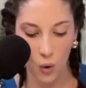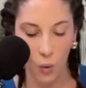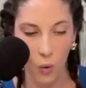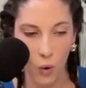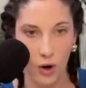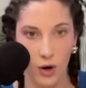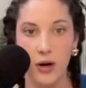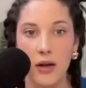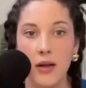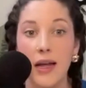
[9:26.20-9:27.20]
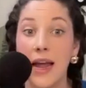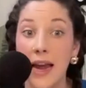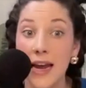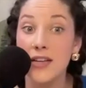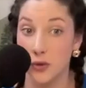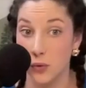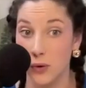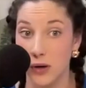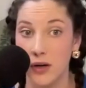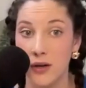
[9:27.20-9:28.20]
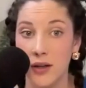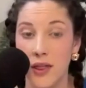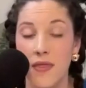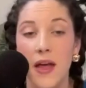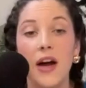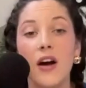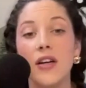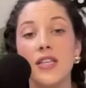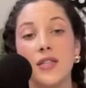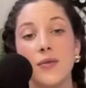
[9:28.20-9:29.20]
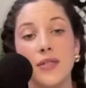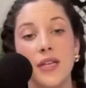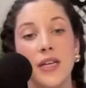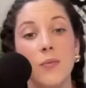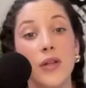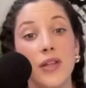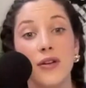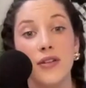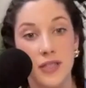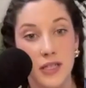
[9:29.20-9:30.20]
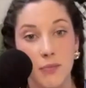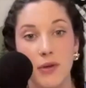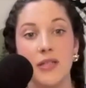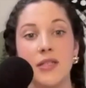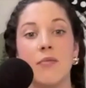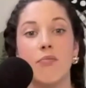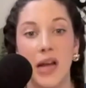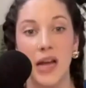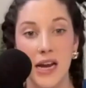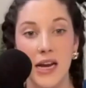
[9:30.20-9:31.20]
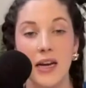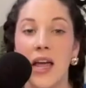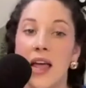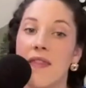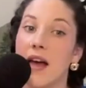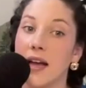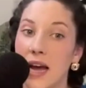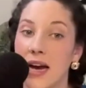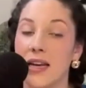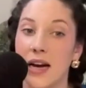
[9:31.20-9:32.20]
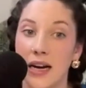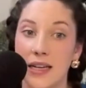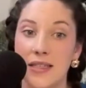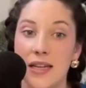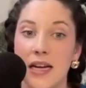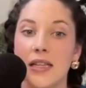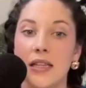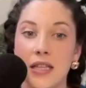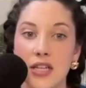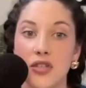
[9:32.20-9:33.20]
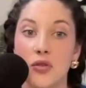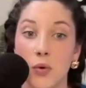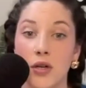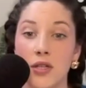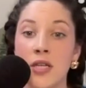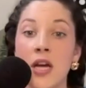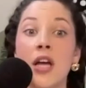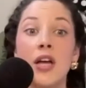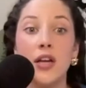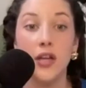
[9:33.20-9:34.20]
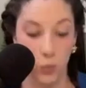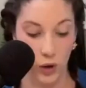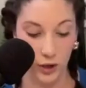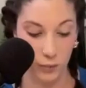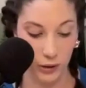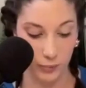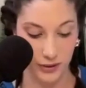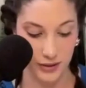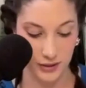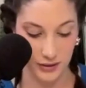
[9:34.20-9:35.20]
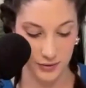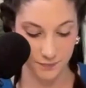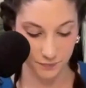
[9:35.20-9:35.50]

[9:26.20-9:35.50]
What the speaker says: or they are associated with your deepest pain that can, in hindsight, lead towards what your purpose is.